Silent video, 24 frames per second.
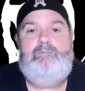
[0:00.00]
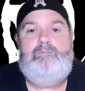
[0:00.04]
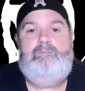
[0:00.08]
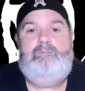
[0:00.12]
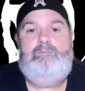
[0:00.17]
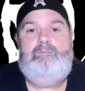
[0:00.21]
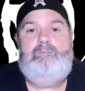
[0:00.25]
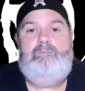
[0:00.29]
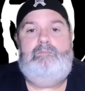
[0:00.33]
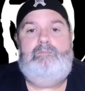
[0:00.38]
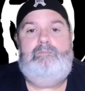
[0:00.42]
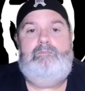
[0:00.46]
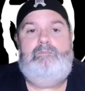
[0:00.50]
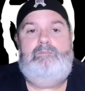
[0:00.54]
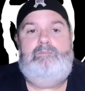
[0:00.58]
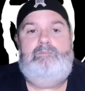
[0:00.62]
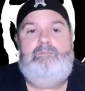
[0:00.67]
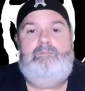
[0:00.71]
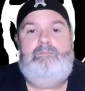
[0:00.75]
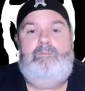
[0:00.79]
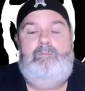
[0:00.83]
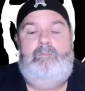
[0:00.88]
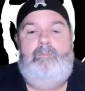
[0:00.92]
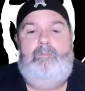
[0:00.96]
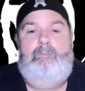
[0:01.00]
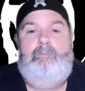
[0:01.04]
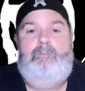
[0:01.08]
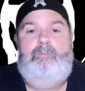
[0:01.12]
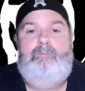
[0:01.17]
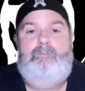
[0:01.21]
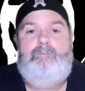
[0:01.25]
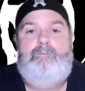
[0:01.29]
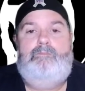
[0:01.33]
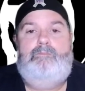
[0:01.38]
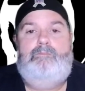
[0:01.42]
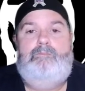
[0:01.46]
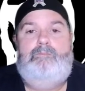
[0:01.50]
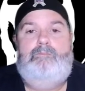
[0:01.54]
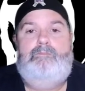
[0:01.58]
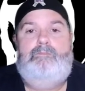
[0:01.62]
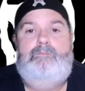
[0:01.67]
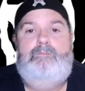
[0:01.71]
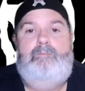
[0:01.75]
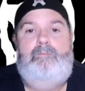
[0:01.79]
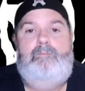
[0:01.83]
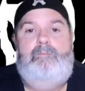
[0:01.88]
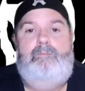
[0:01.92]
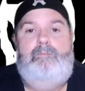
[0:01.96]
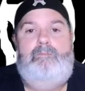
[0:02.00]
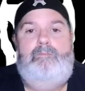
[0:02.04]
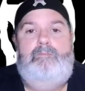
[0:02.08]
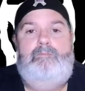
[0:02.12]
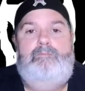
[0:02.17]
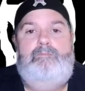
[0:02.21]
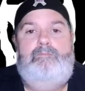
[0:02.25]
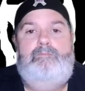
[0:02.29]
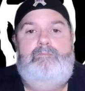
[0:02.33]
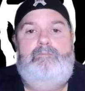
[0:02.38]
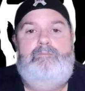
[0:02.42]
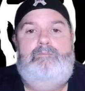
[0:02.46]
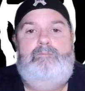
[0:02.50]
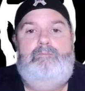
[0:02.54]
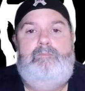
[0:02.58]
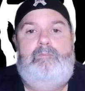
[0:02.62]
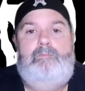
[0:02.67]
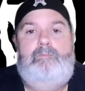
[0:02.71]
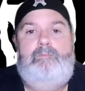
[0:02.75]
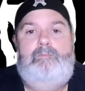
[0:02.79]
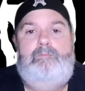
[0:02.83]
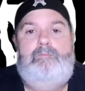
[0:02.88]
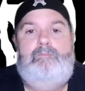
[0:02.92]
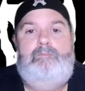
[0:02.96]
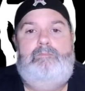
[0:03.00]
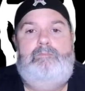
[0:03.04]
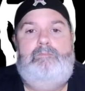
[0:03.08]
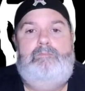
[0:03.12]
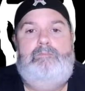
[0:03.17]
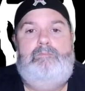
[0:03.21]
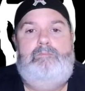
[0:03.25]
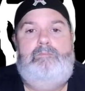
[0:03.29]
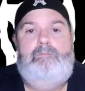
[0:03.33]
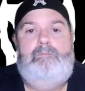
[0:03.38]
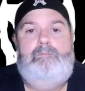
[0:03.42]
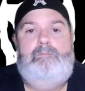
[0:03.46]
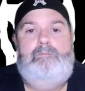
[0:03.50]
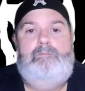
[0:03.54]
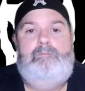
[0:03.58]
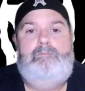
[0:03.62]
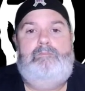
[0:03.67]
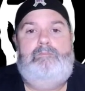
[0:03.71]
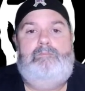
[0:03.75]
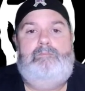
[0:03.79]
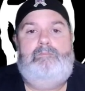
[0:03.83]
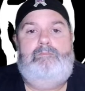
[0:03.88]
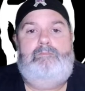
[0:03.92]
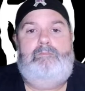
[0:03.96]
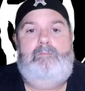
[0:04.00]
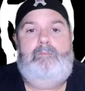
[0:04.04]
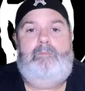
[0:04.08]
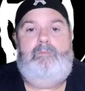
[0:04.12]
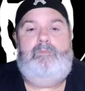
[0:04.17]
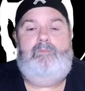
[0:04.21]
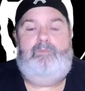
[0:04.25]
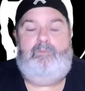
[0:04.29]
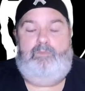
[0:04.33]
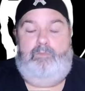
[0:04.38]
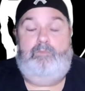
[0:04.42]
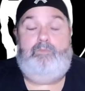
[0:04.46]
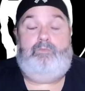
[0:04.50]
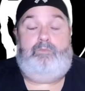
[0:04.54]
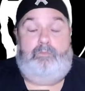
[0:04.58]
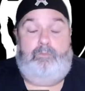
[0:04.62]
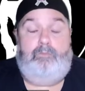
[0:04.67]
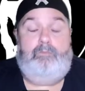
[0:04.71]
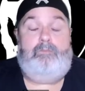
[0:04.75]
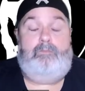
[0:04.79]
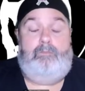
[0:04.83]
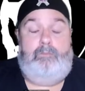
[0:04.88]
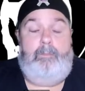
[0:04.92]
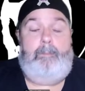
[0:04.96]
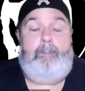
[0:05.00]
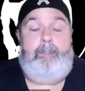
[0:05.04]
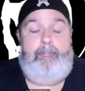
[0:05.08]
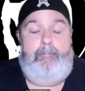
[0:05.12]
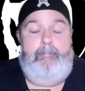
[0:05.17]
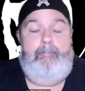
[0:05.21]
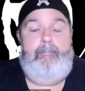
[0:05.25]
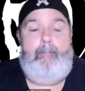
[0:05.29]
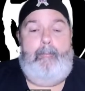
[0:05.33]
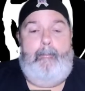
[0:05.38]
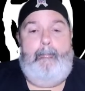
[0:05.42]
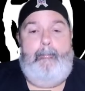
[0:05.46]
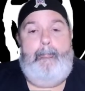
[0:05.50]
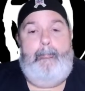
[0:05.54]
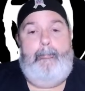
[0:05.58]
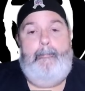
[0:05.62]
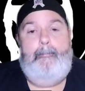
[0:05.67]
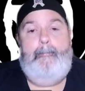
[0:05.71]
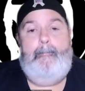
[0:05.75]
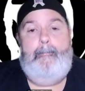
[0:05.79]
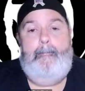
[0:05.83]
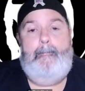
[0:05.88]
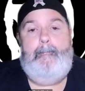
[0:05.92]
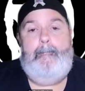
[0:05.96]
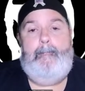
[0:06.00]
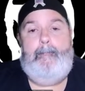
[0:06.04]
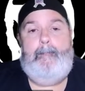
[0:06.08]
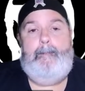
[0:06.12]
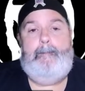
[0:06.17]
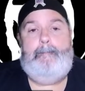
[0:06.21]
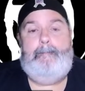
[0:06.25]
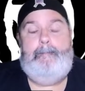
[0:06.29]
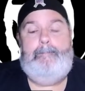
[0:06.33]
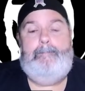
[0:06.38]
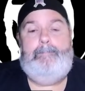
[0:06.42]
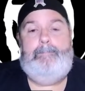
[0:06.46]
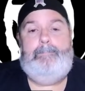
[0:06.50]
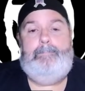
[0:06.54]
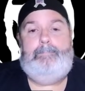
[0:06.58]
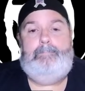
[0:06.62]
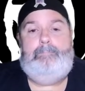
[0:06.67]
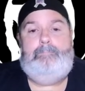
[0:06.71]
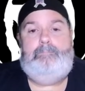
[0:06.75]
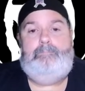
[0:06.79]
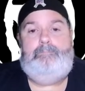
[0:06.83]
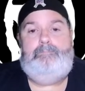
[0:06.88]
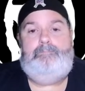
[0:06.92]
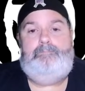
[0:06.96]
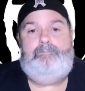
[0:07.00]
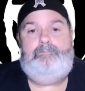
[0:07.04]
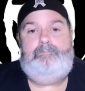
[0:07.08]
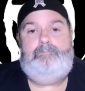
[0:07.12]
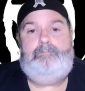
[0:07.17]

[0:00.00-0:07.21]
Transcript: The person shown says nothing.